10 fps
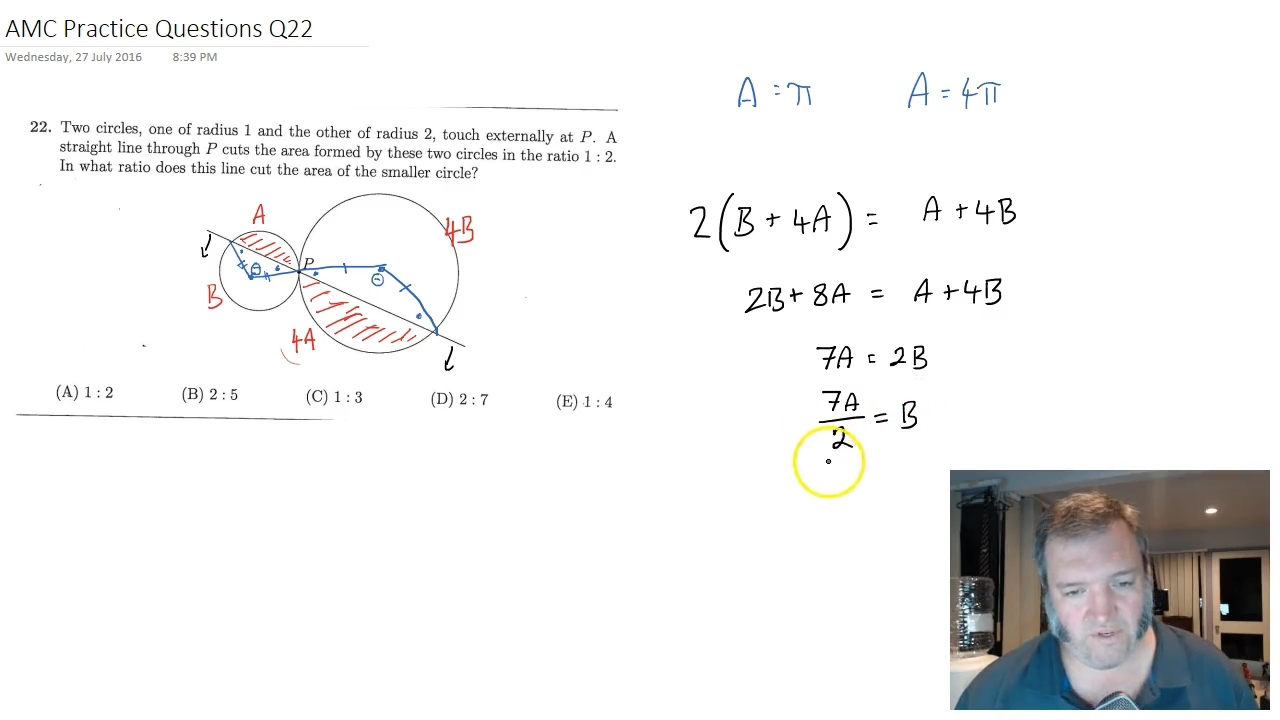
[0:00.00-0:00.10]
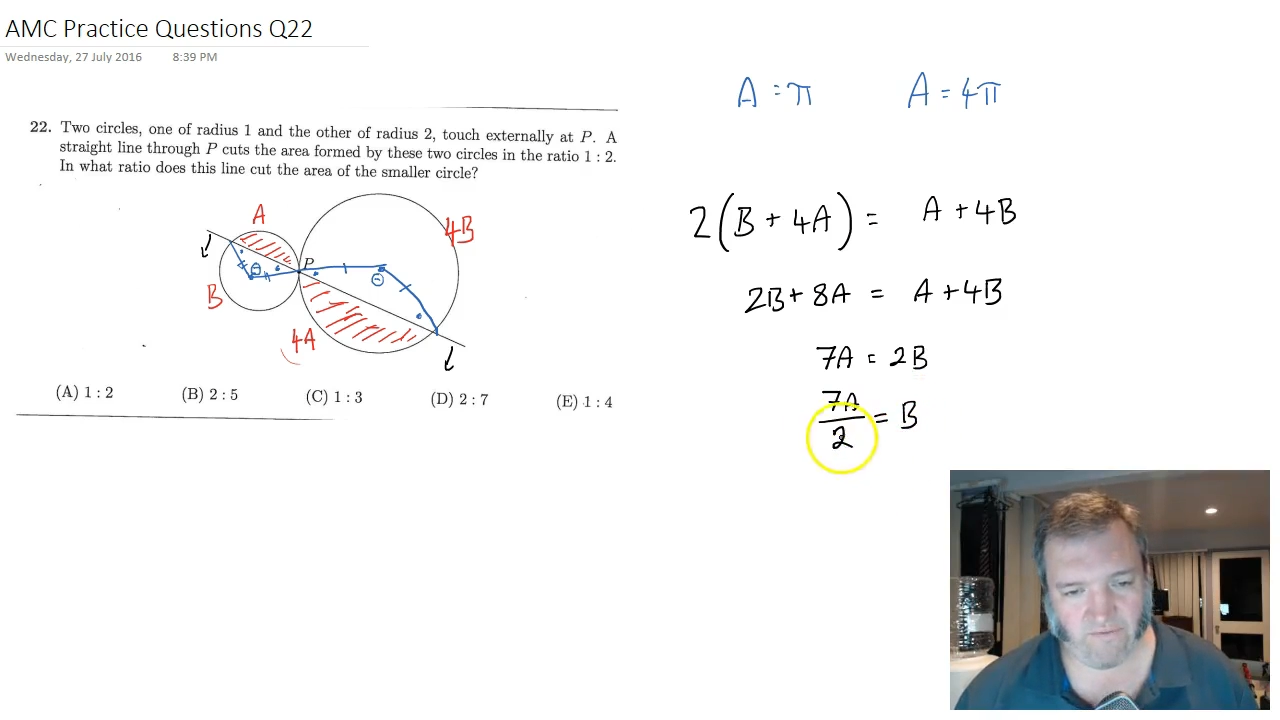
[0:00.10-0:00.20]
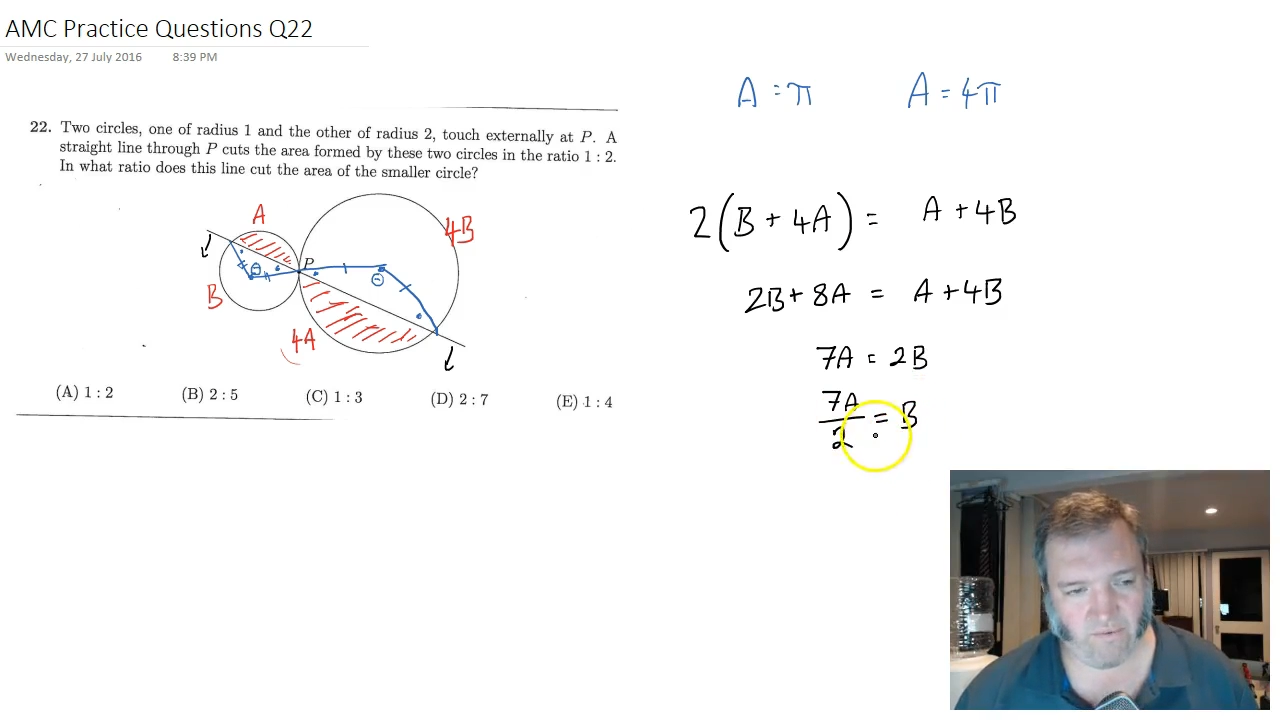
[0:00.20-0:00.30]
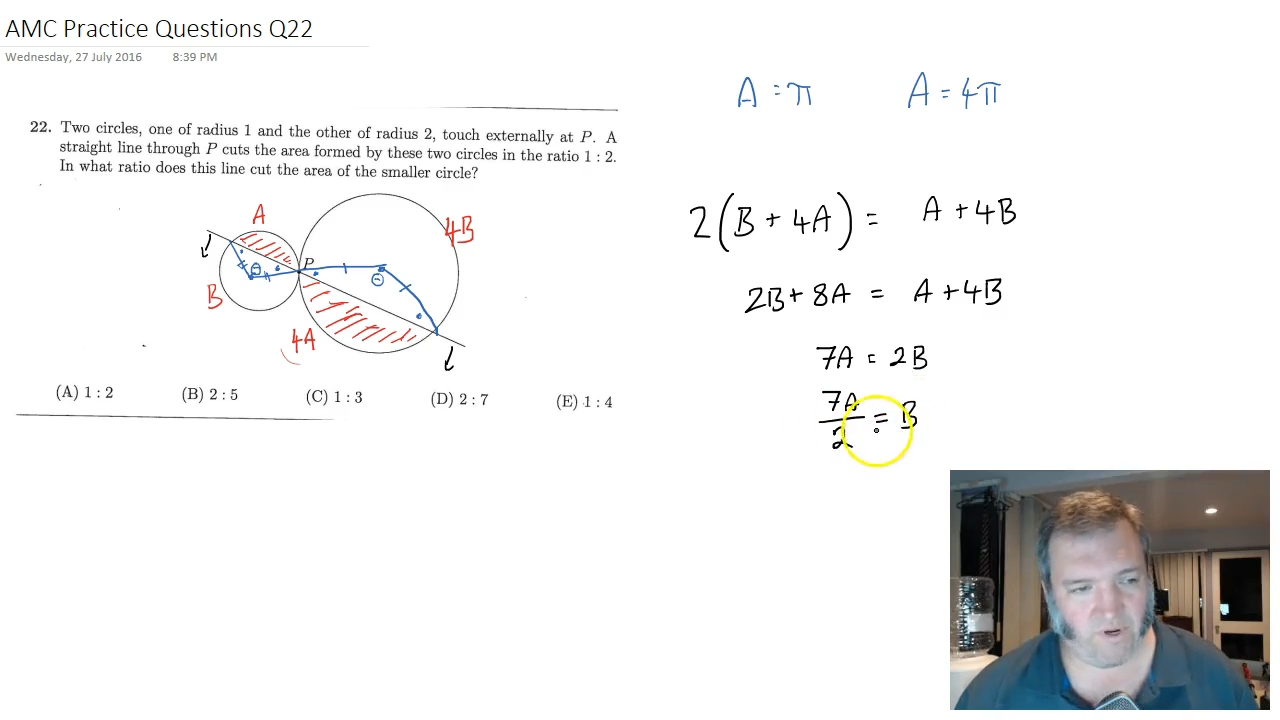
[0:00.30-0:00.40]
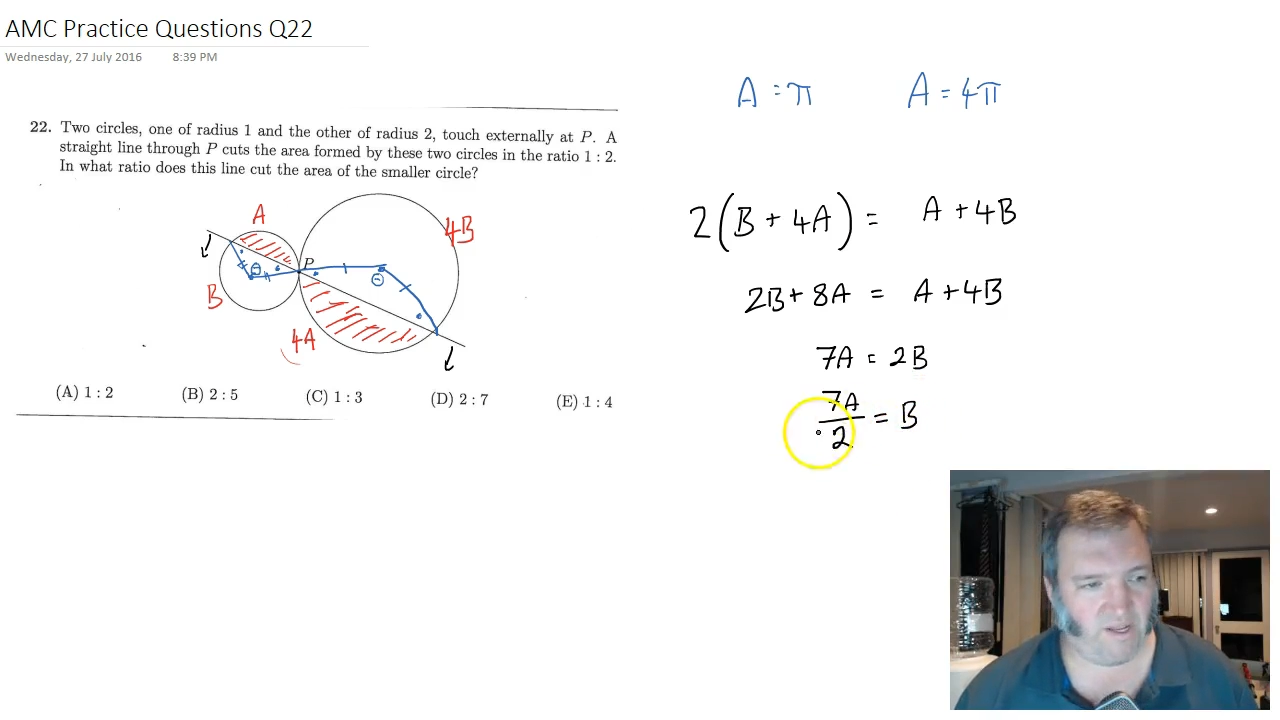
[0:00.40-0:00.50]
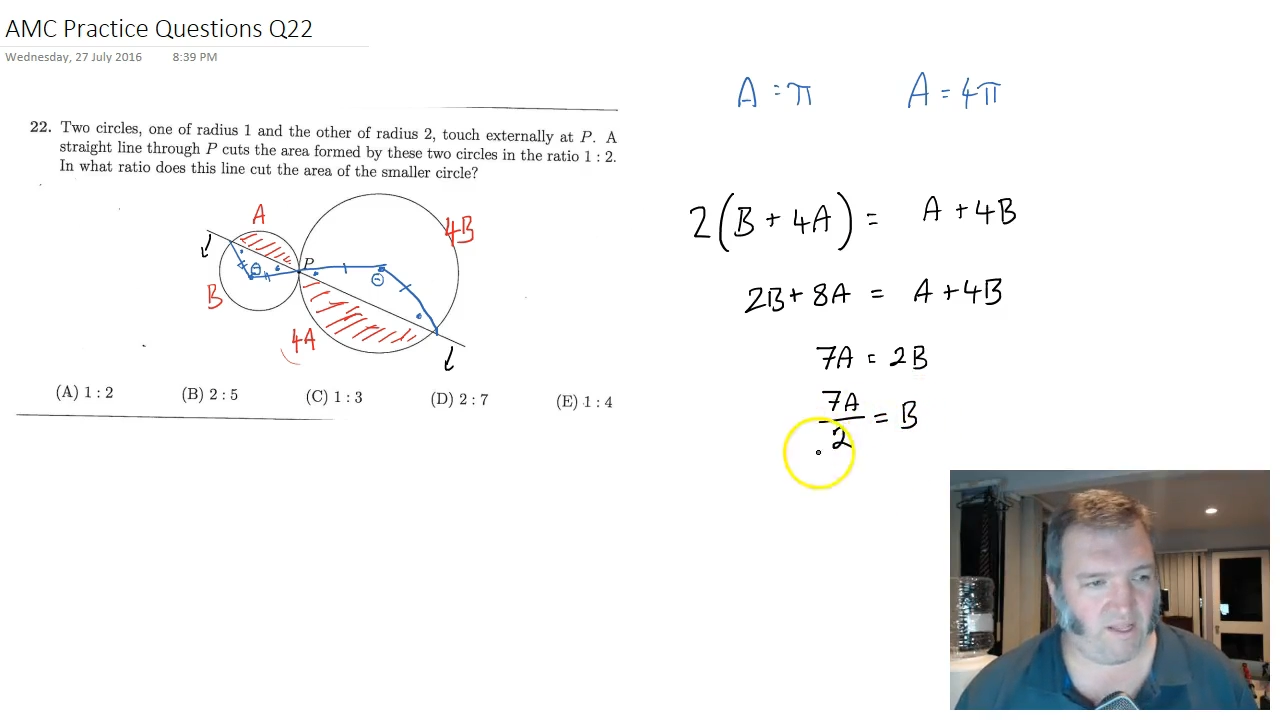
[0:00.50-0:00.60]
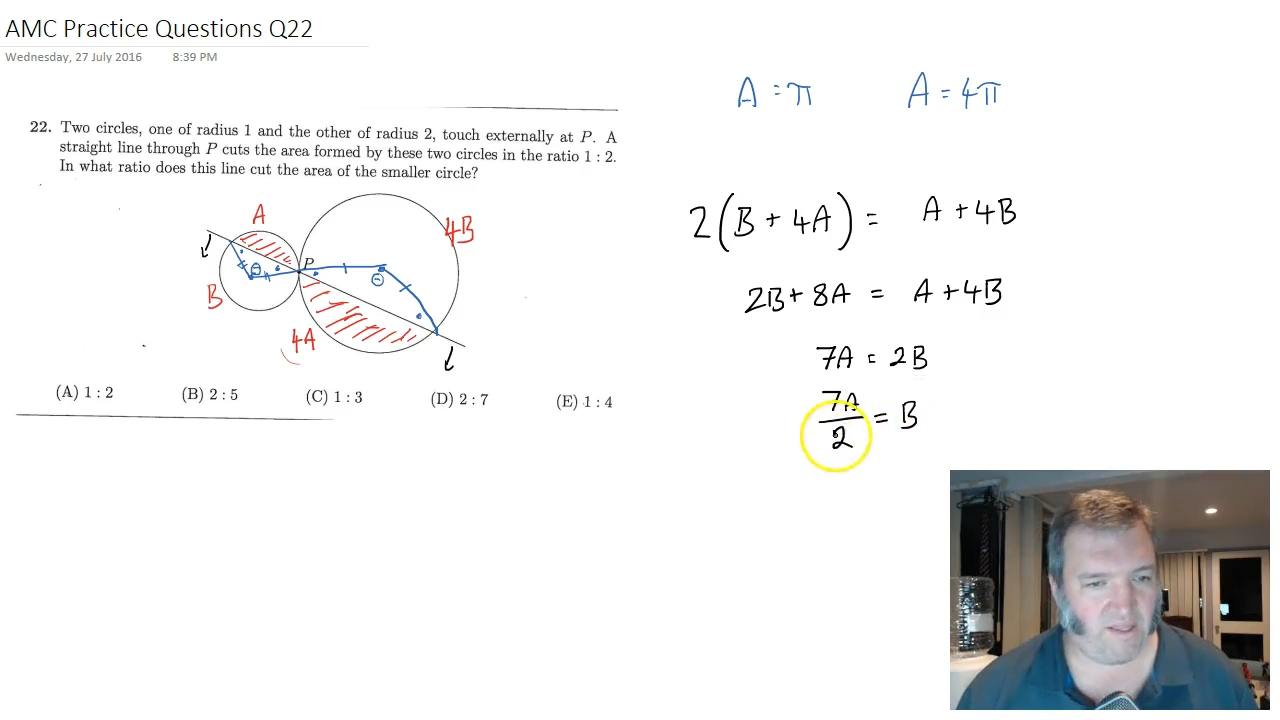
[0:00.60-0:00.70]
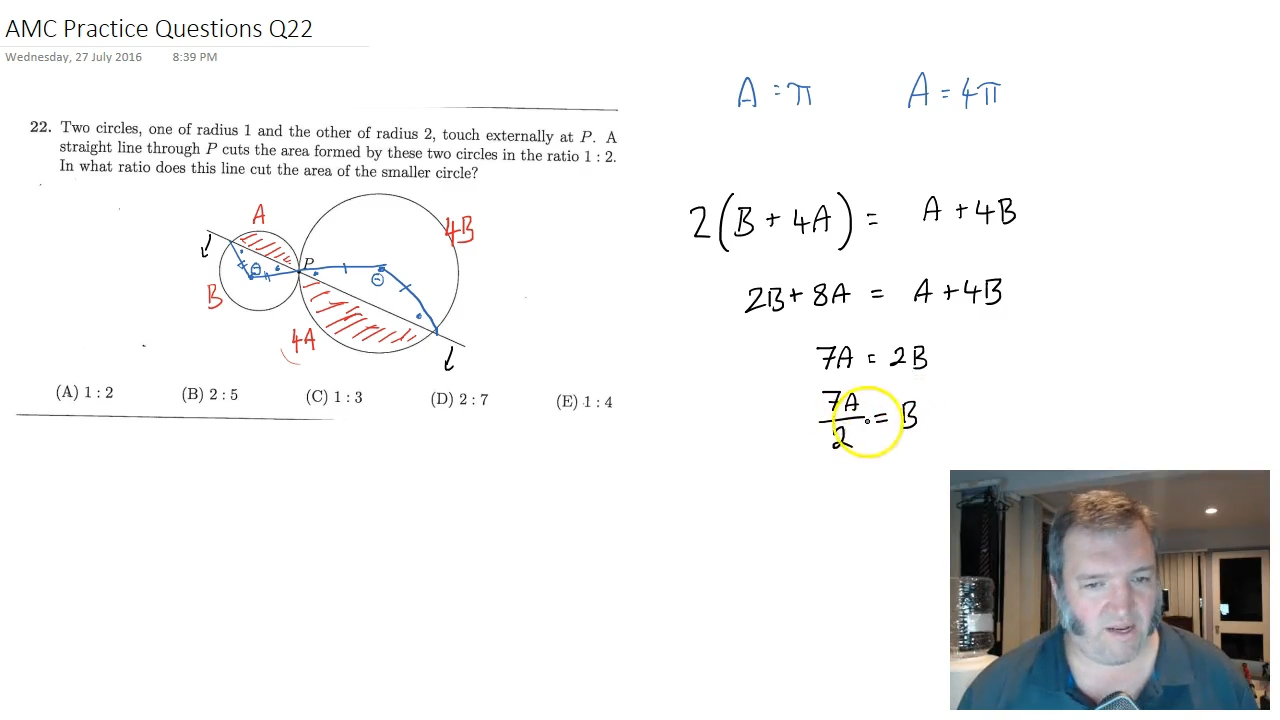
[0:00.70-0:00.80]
if I want to get